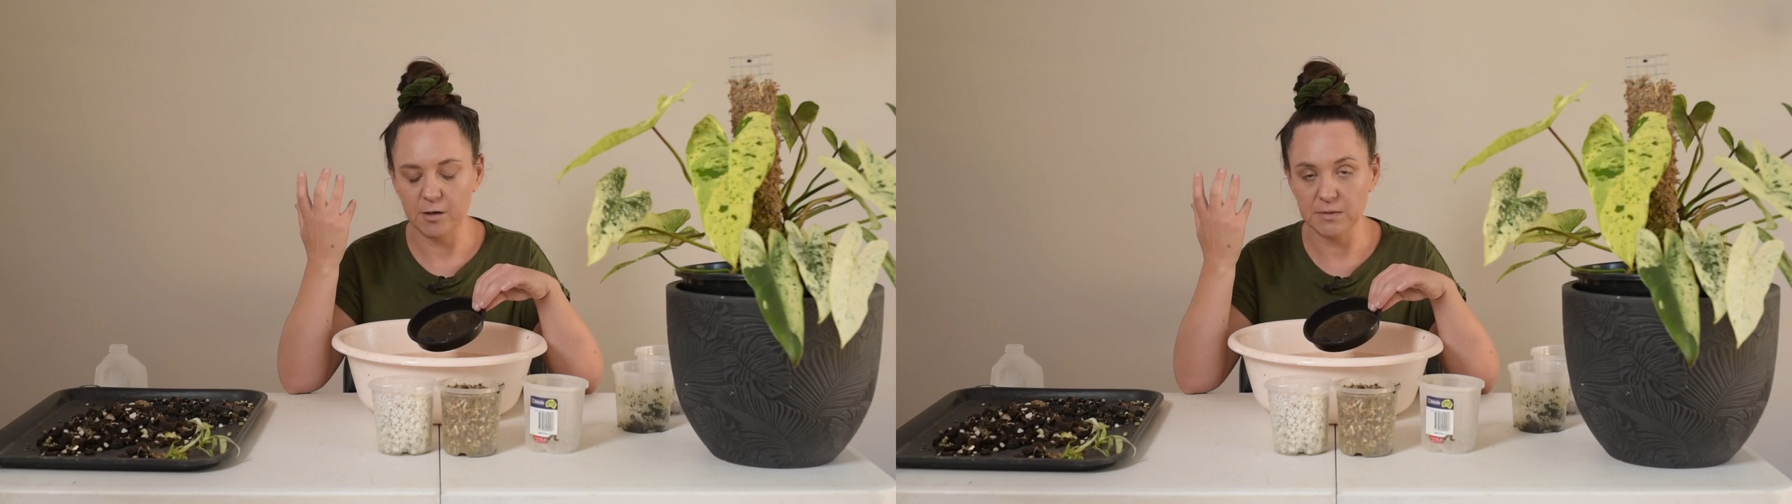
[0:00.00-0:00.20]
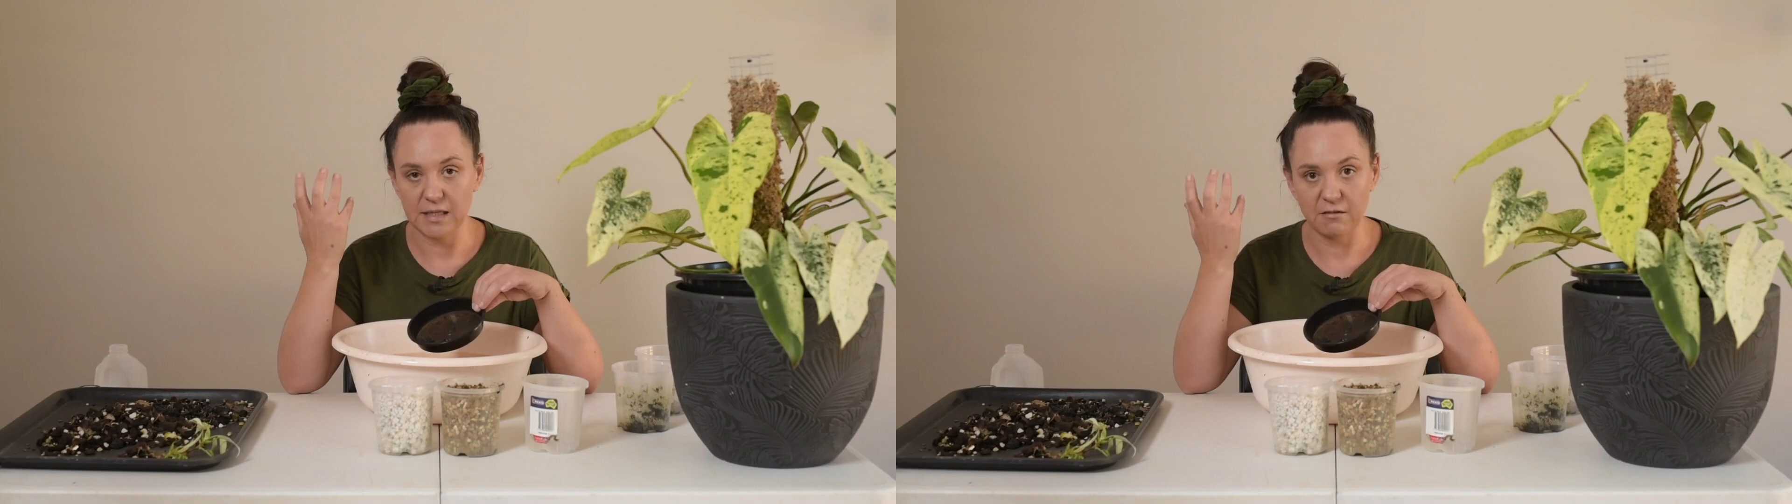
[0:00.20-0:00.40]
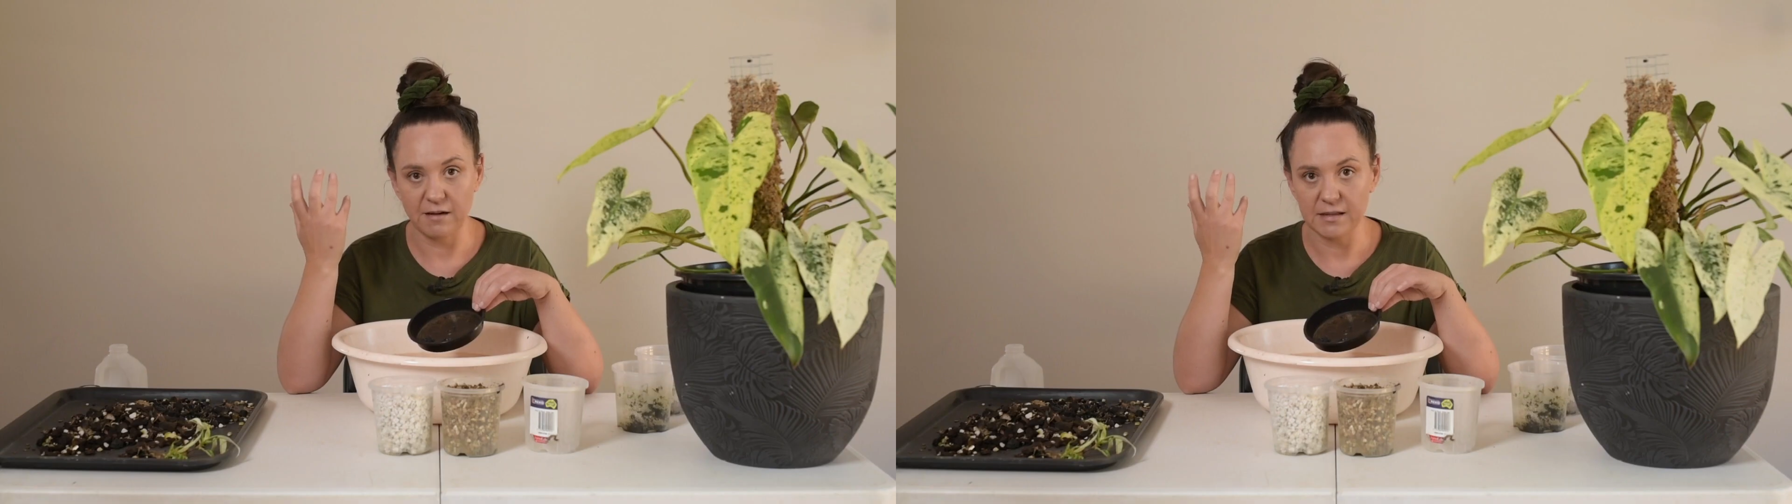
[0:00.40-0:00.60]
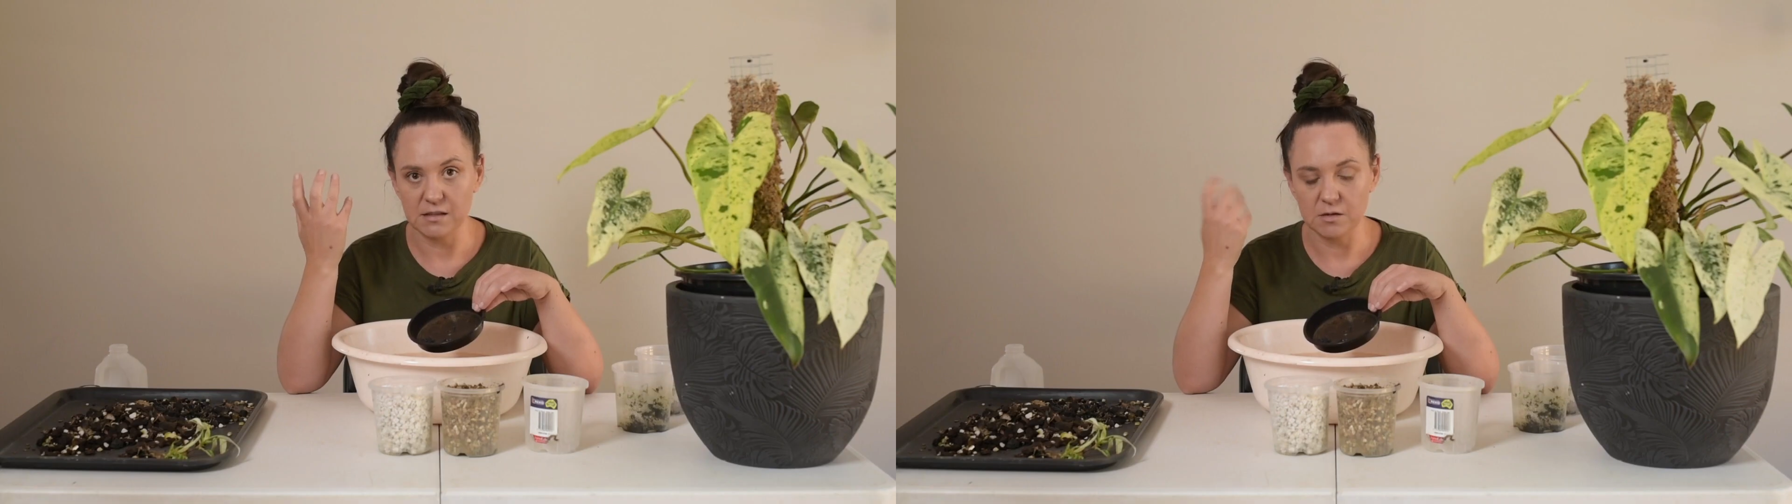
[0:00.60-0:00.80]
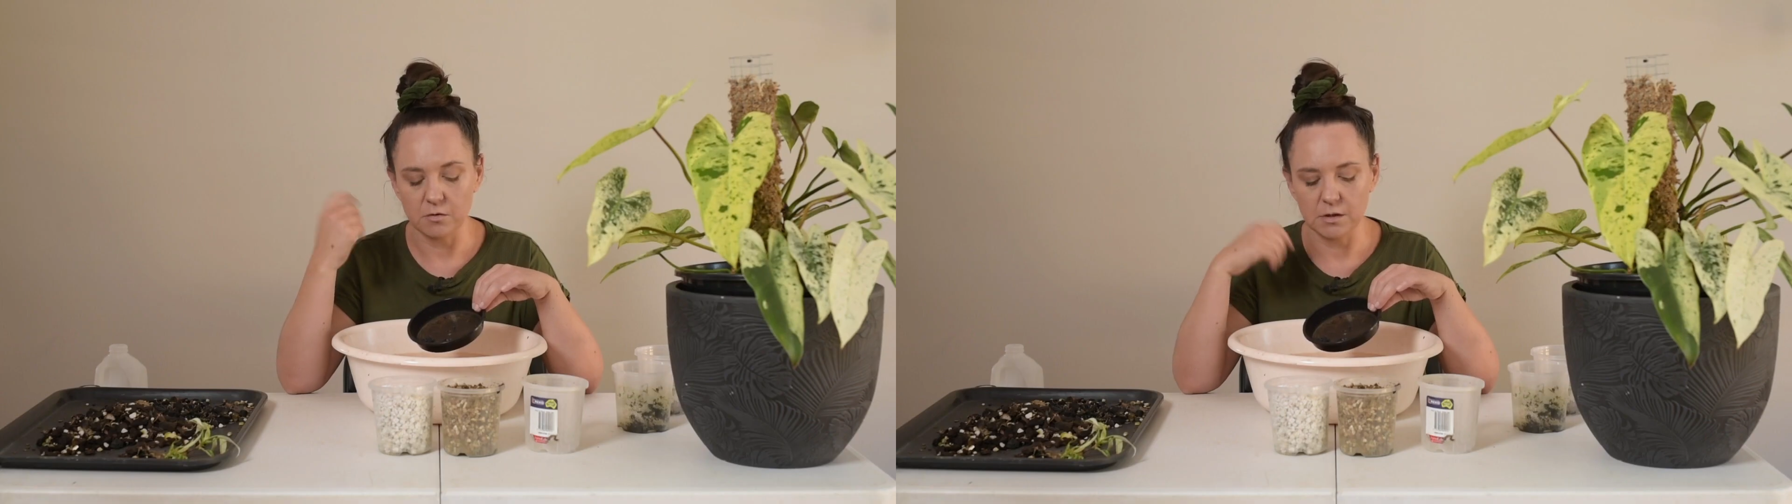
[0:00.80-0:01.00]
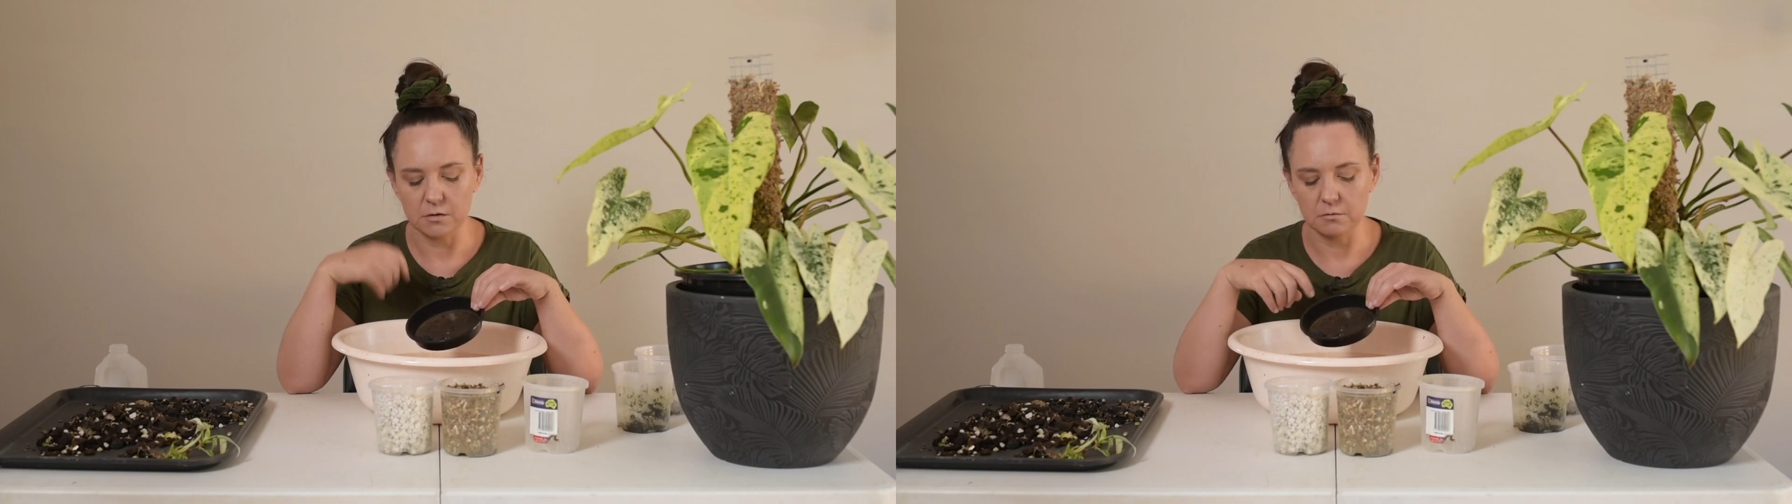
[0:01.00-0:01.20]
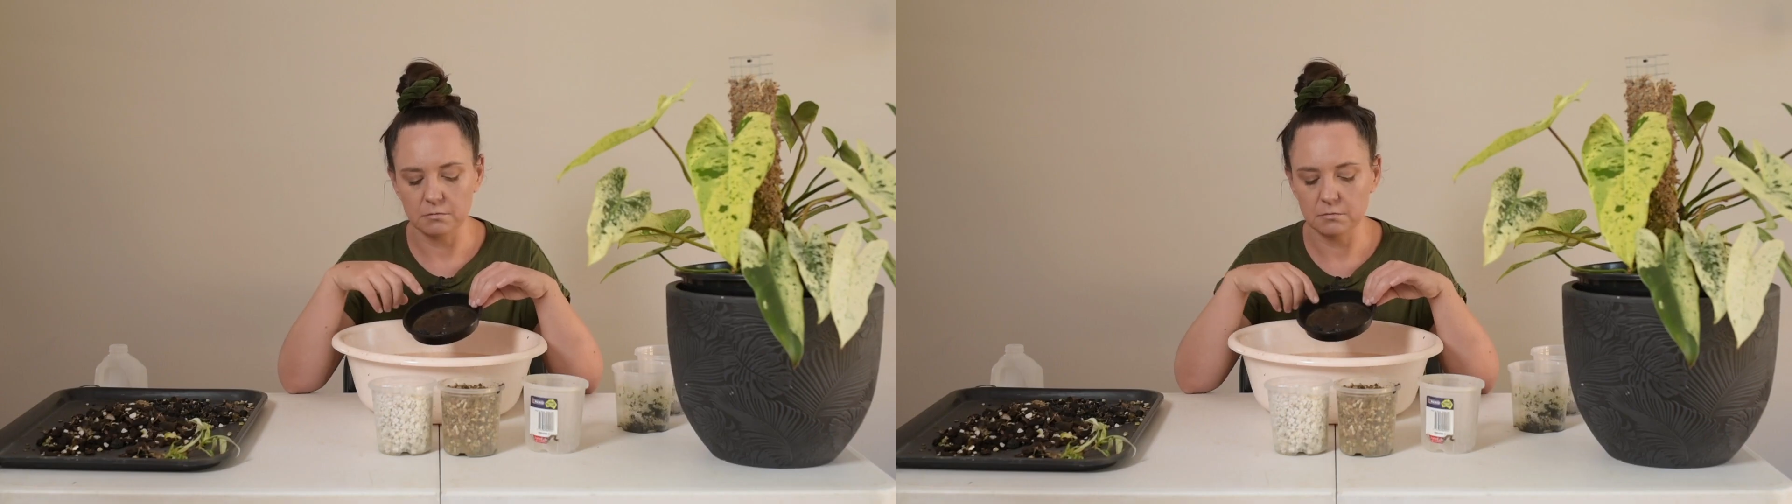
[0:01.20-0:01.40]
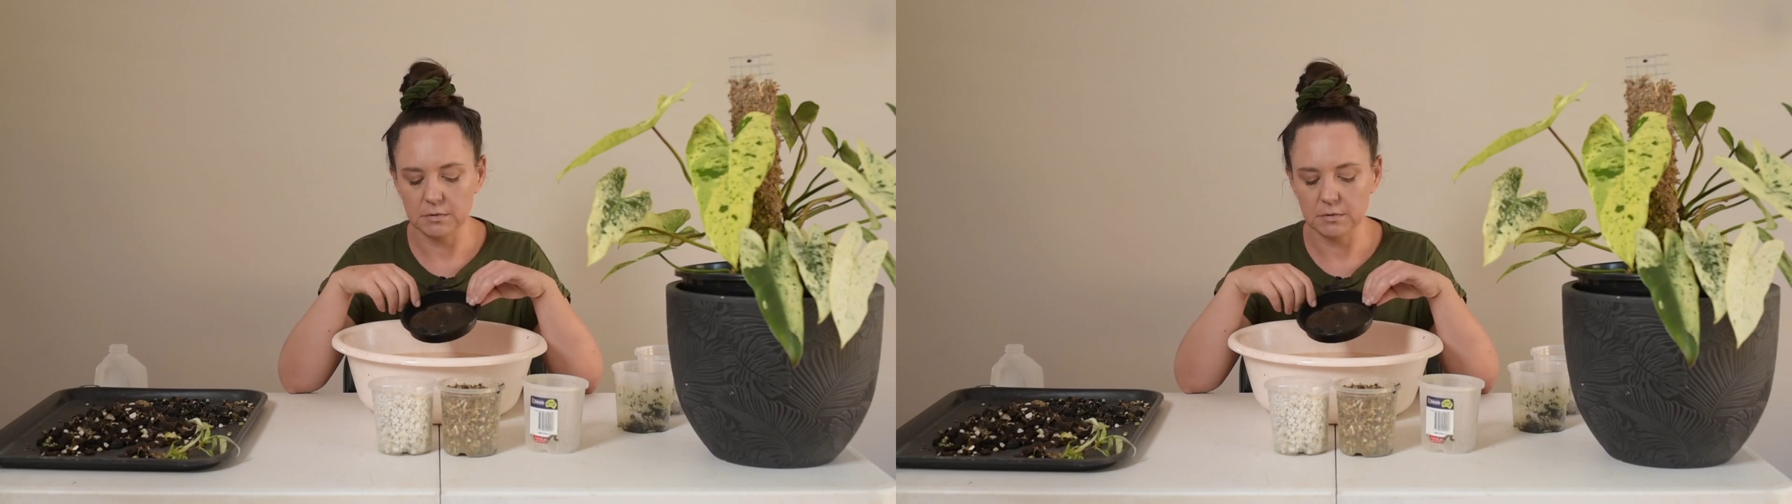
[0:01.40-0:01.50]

helps aerate the soil.